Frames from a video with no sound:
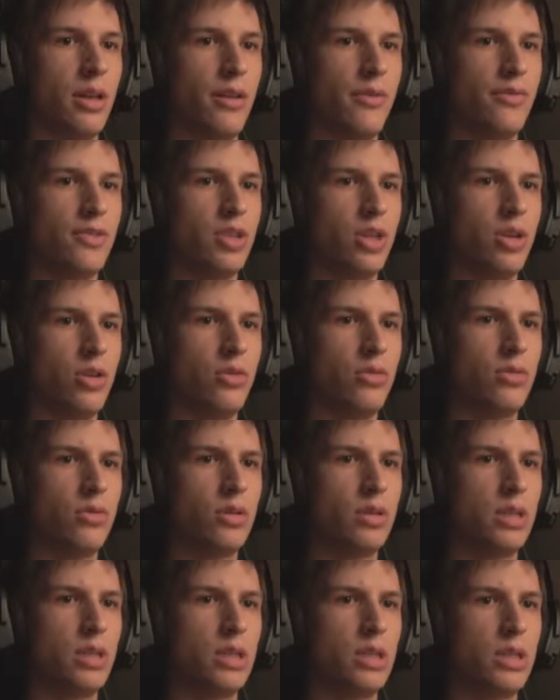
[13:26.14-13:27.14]
If so,
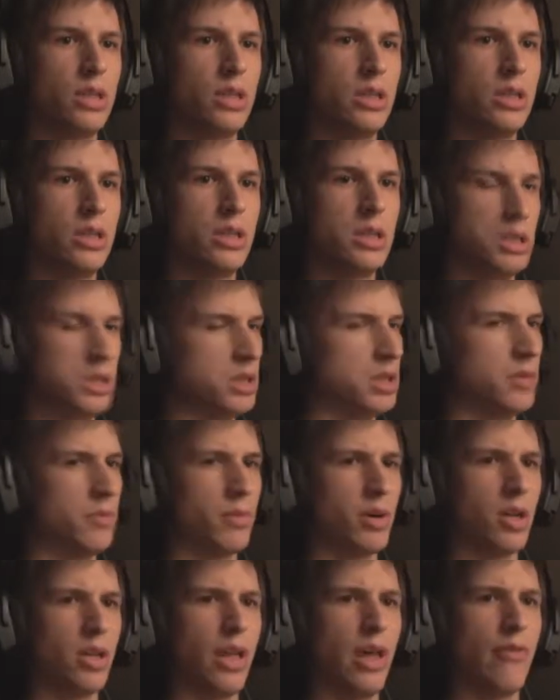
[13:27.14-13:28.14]

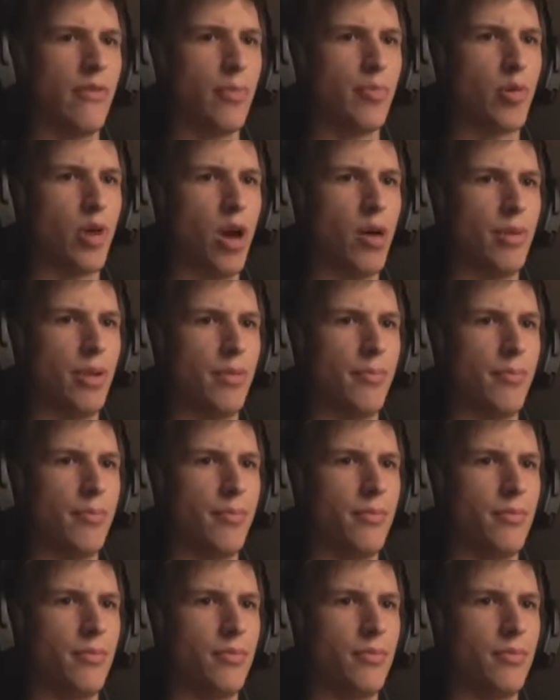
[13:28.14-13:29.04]
gonna have a problem.